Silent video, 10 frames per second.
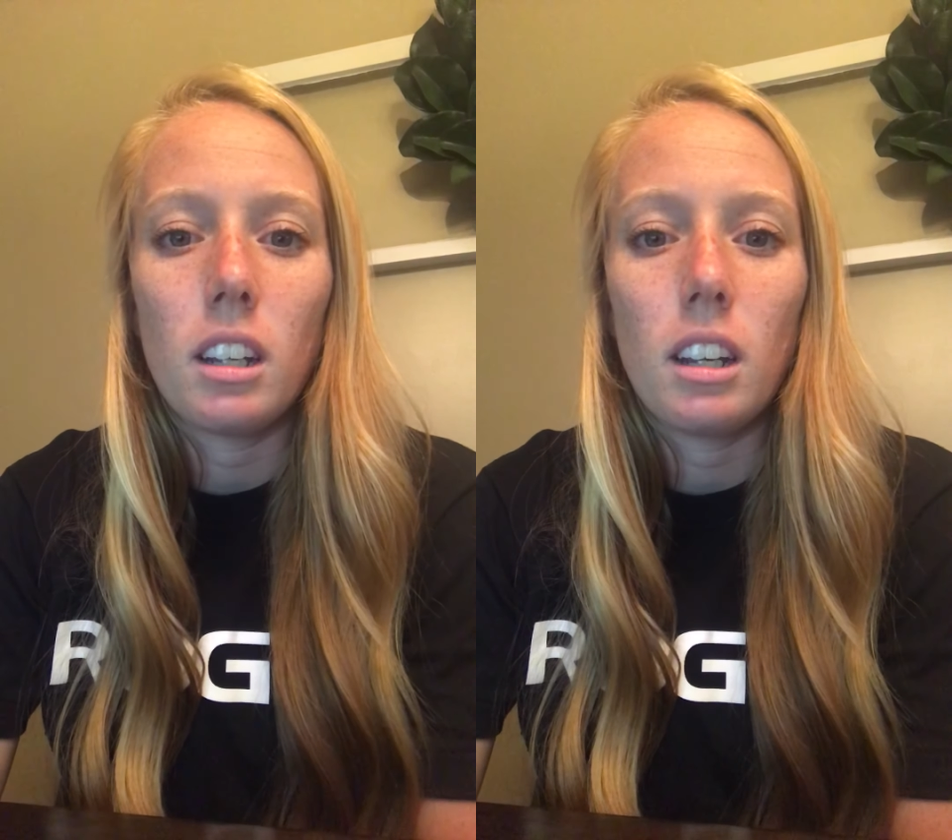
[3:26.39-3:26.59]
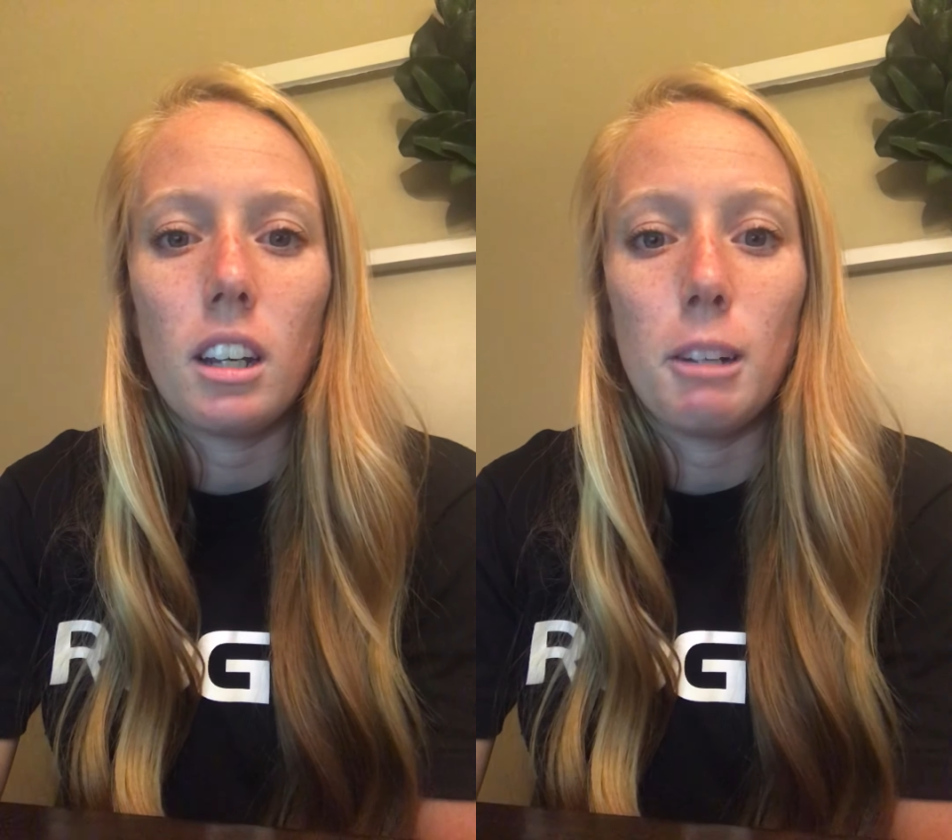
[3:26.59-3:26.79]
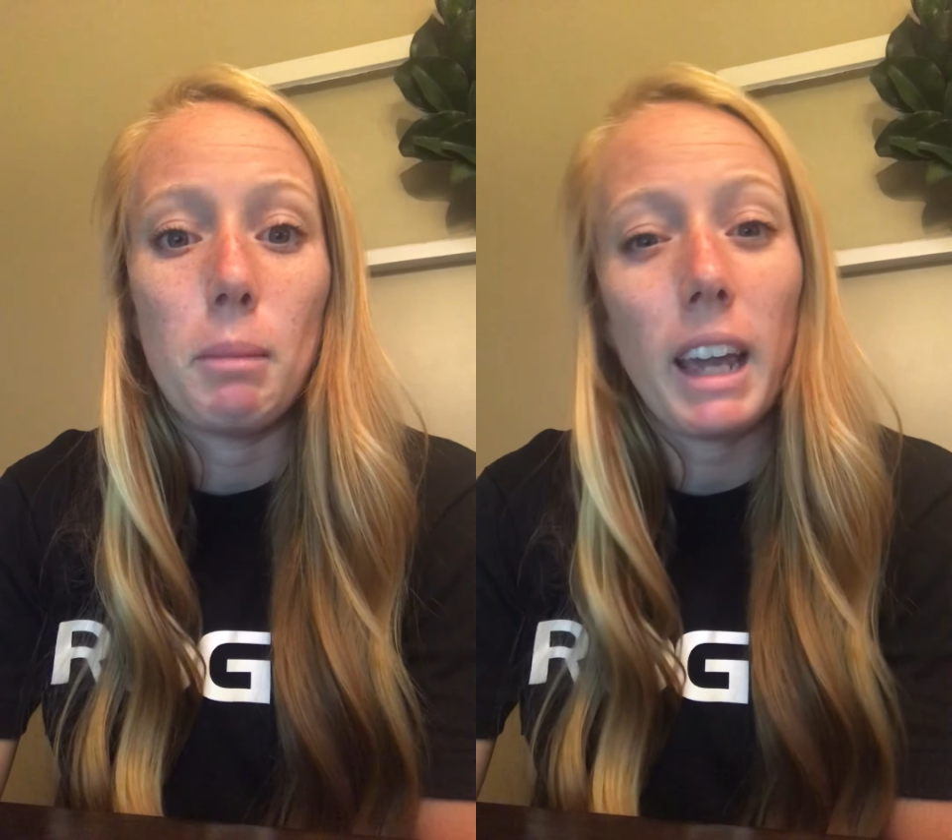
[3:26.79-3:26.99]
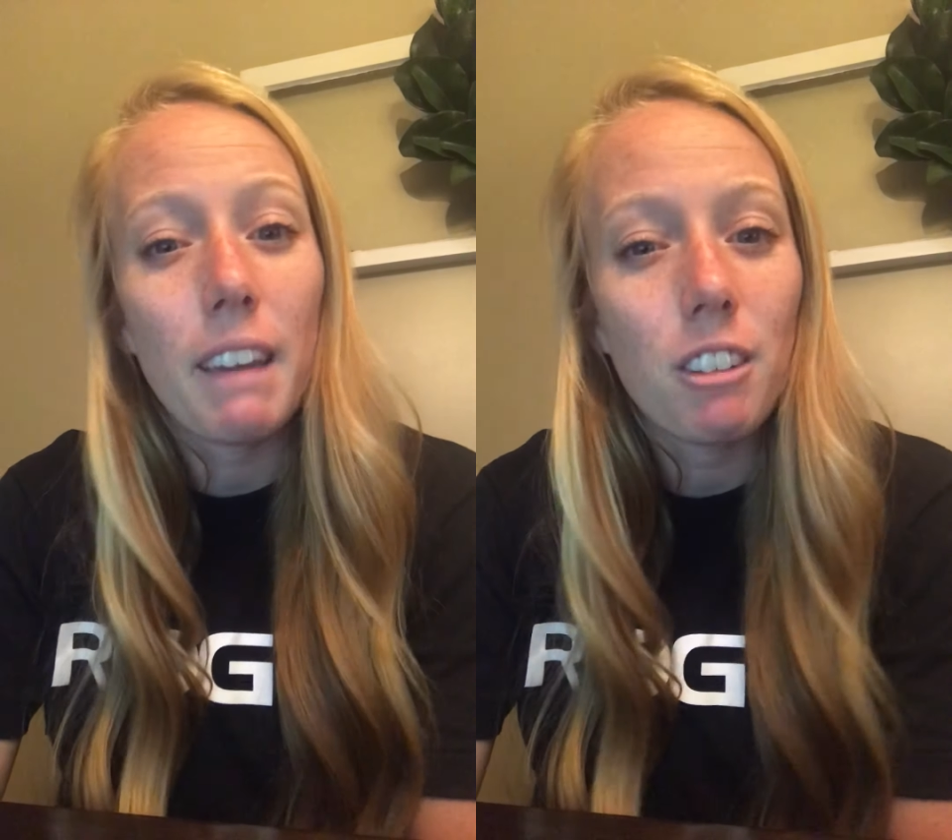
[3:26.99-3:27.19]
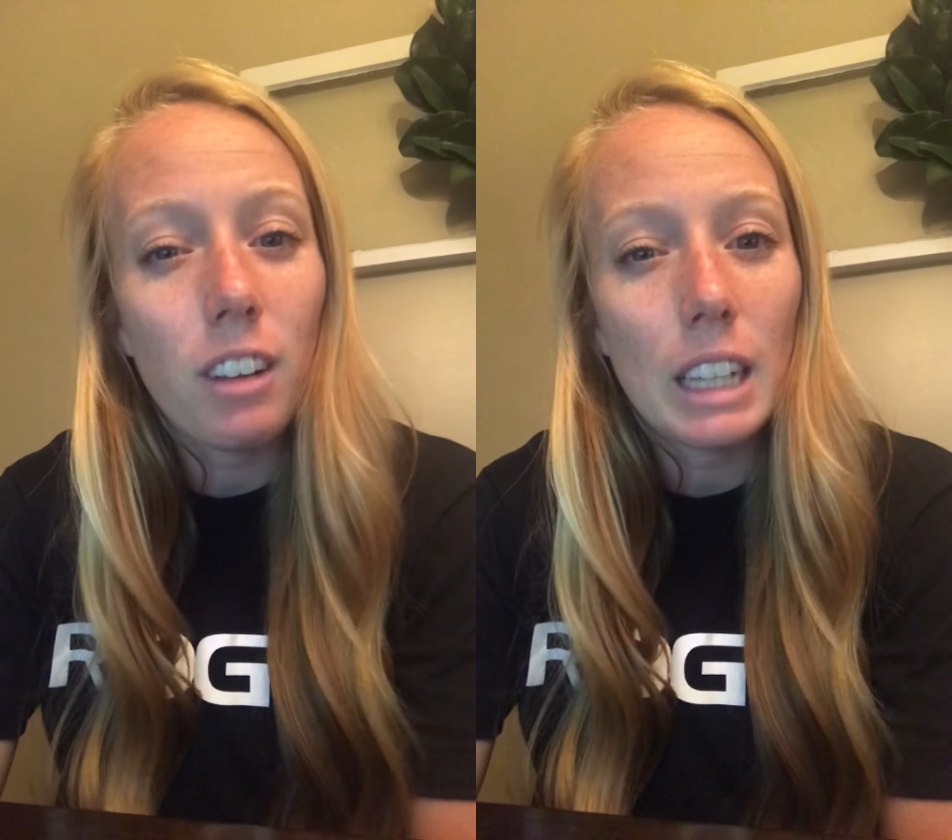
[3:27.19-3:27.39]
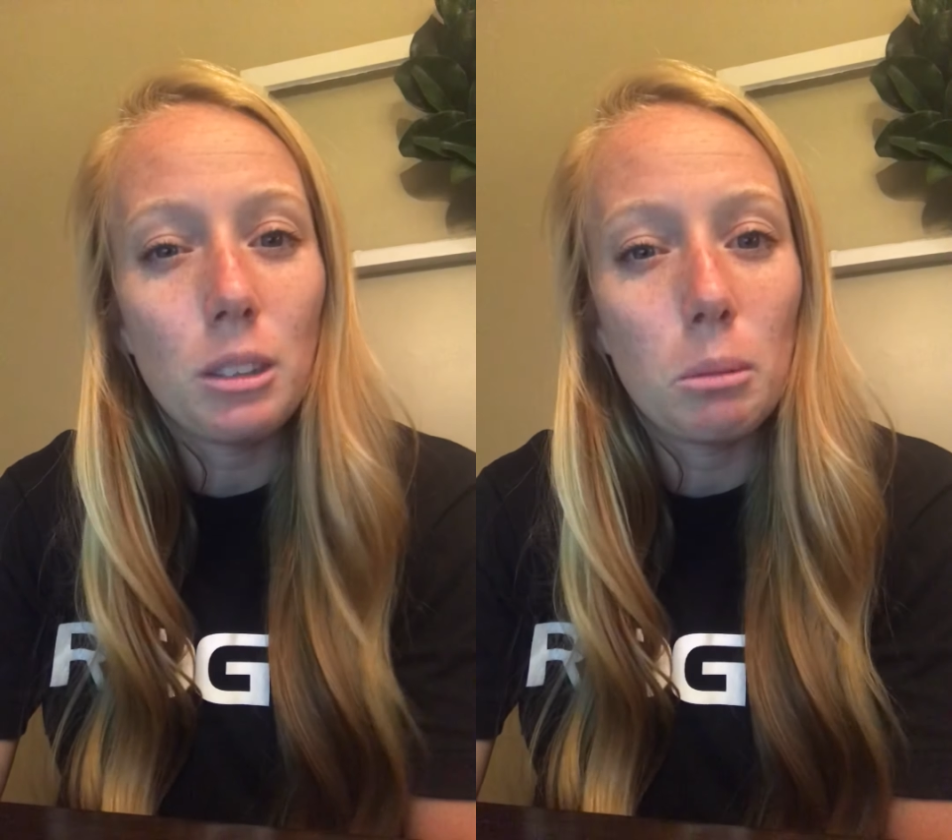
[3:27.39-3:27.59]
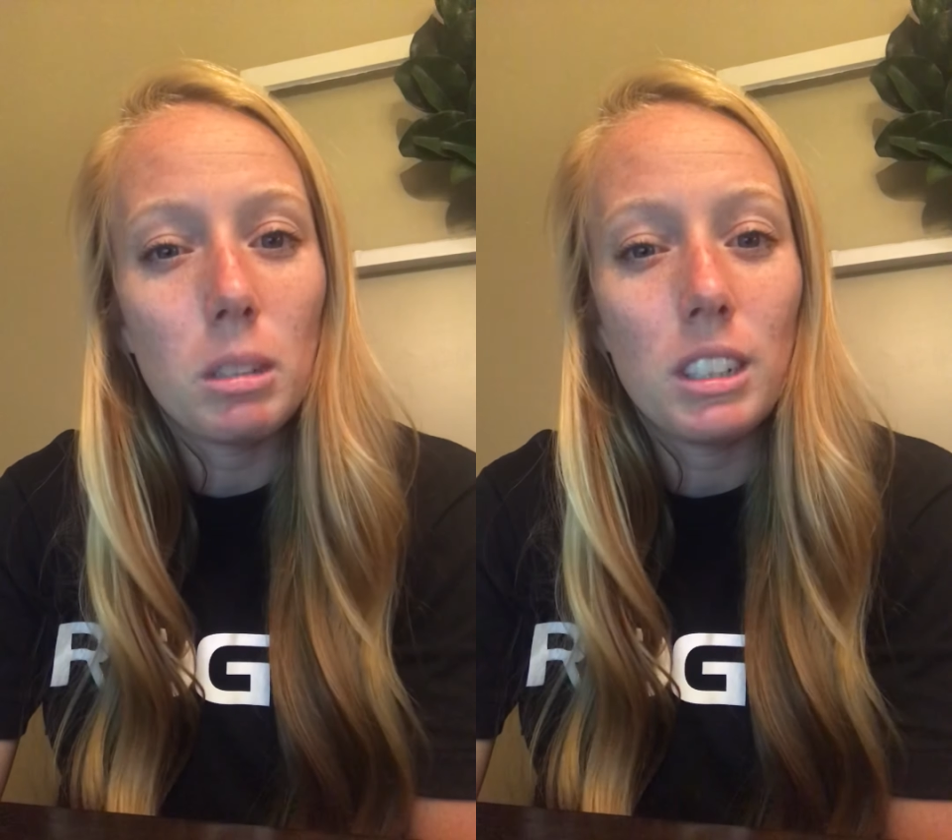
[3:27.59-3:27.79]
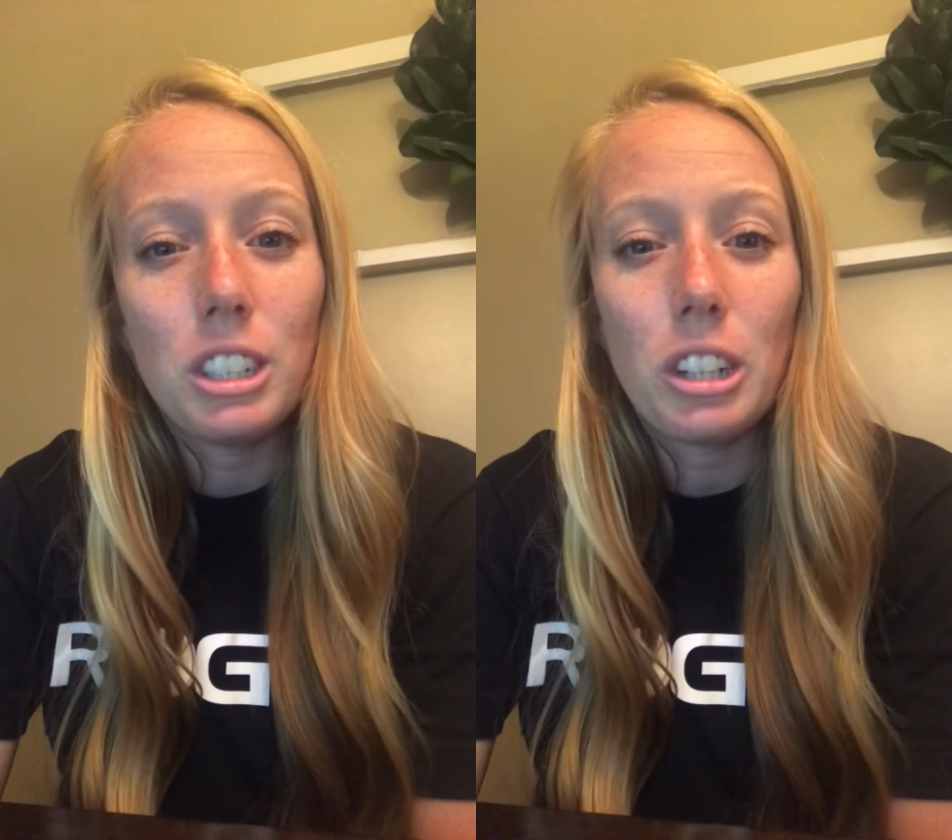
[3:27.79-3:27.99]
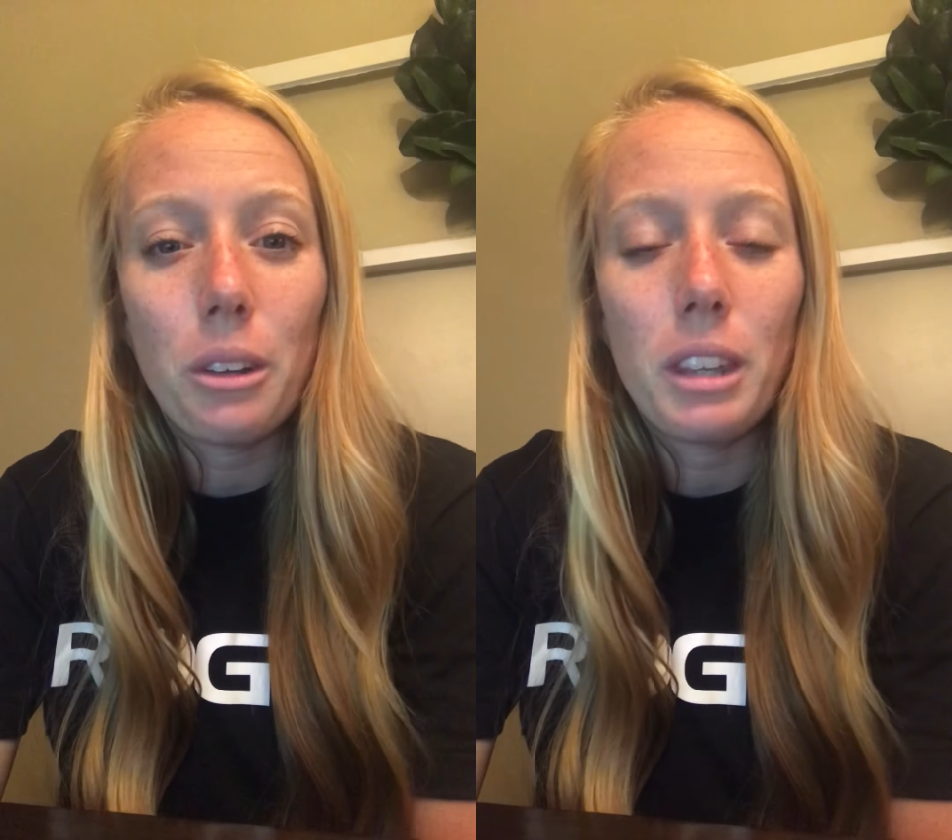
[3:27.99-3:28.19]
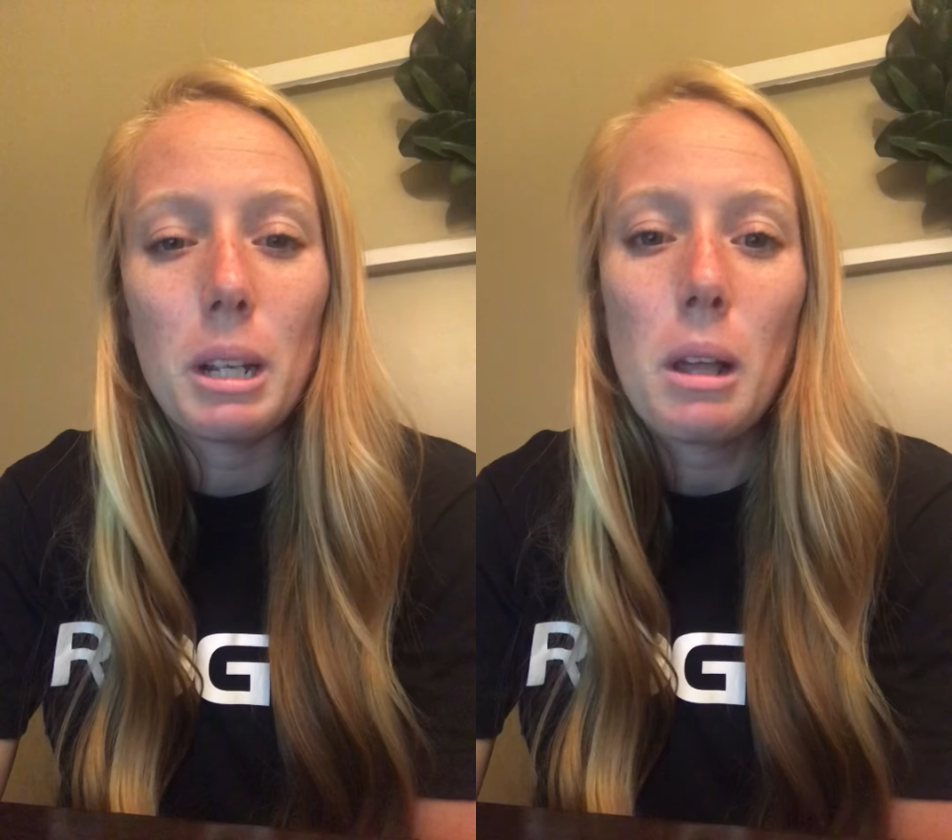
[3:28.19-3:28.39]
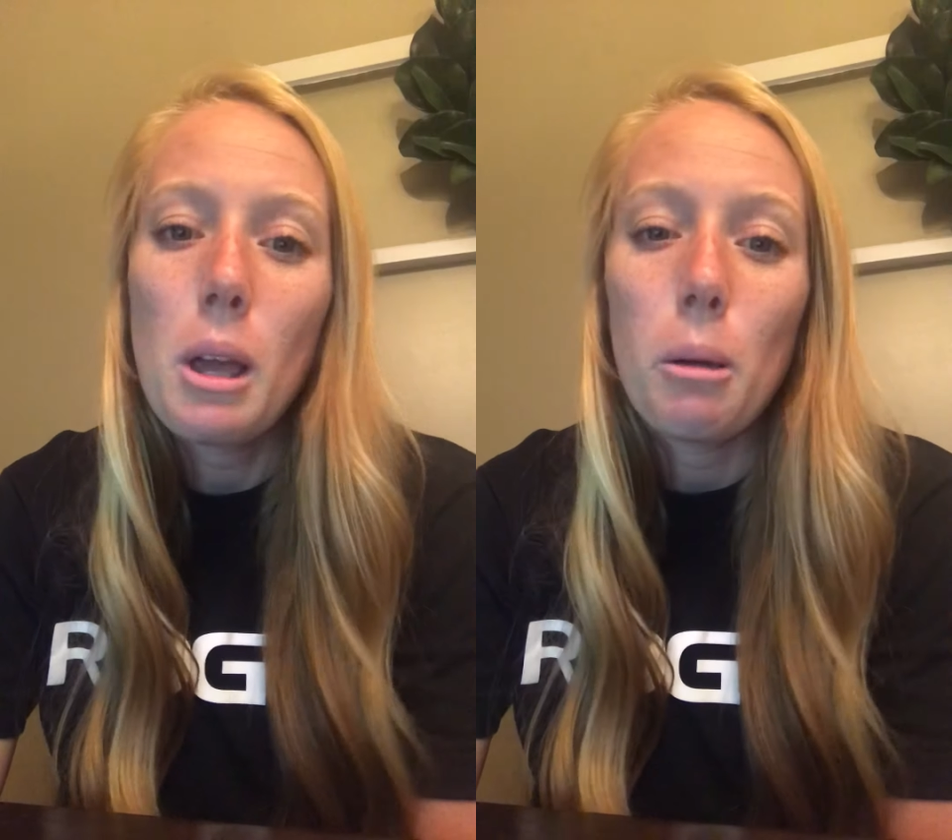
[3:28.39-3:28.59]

I have a classroom to teach health in,